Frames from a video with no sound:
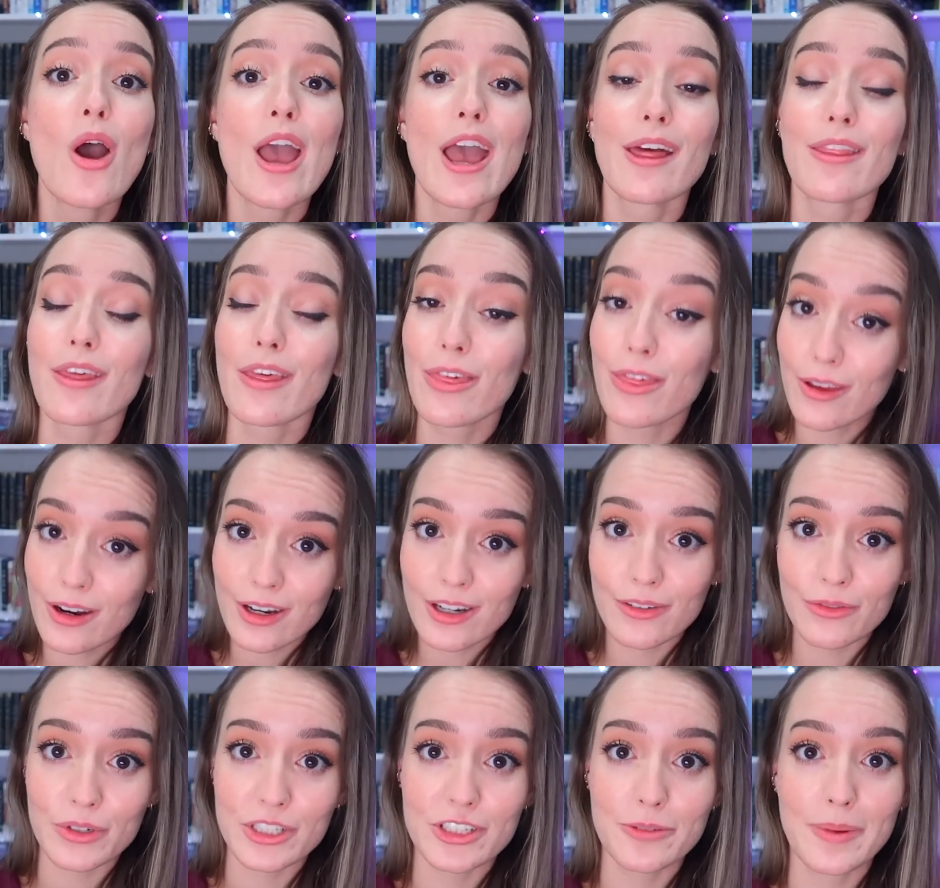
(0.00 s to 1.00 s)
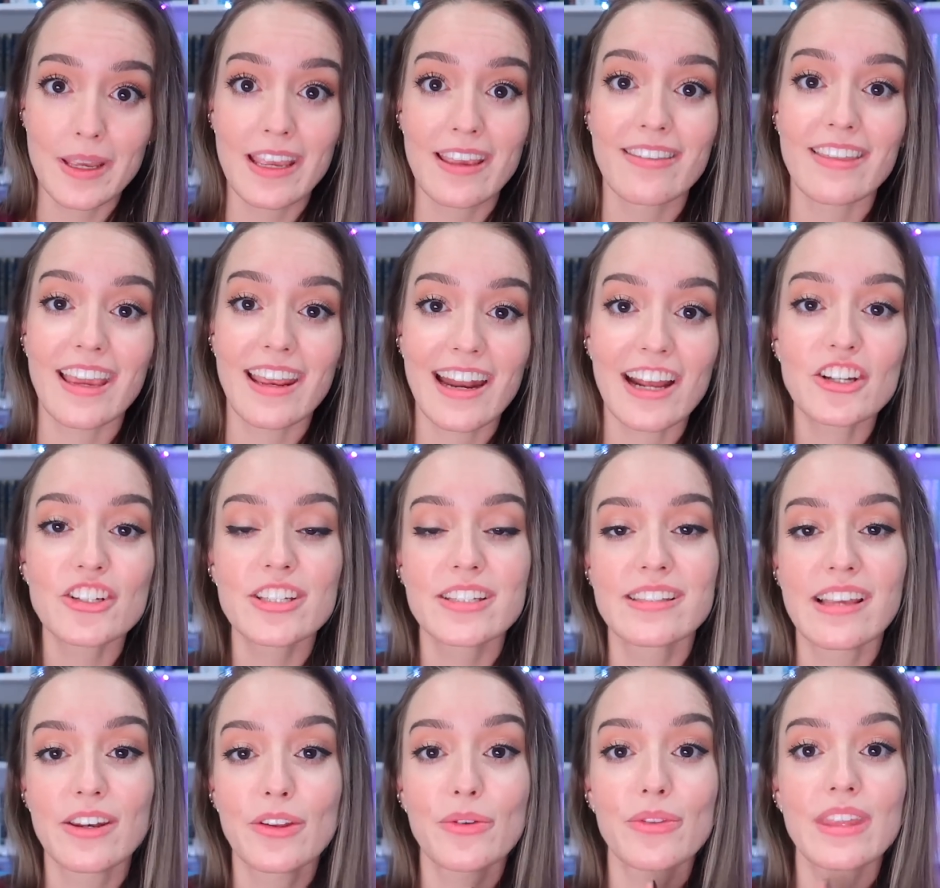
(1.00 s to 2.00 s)
And the third of which being they can actually
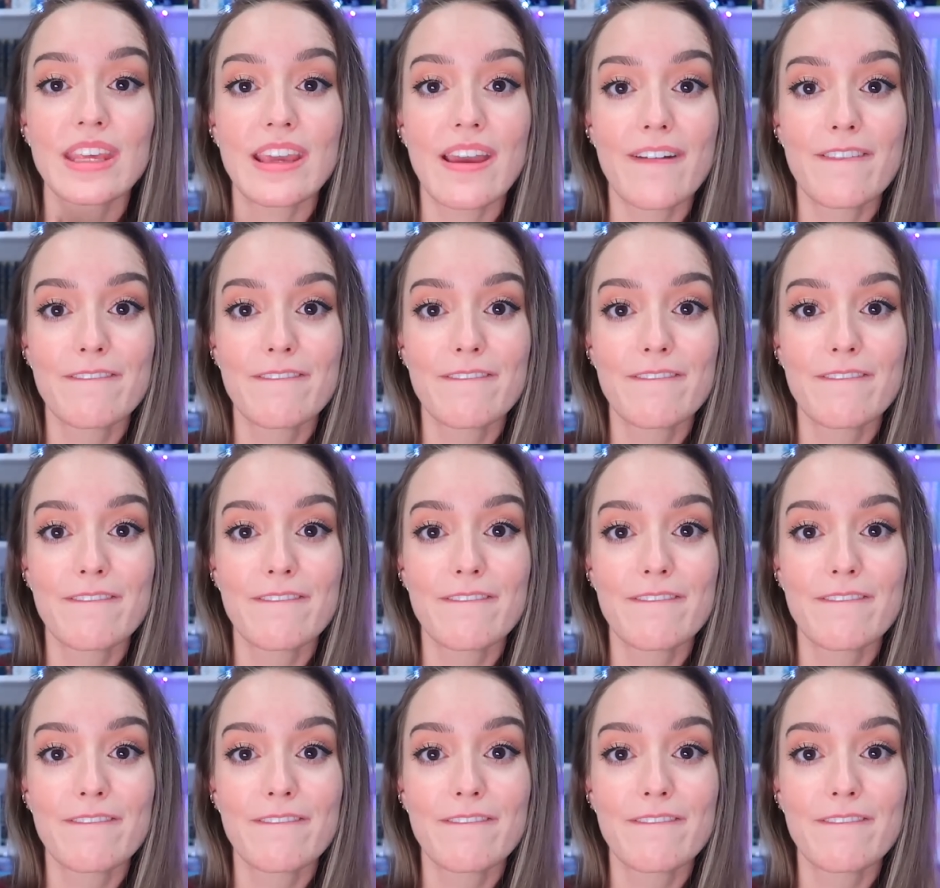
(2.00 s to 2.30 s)
send you the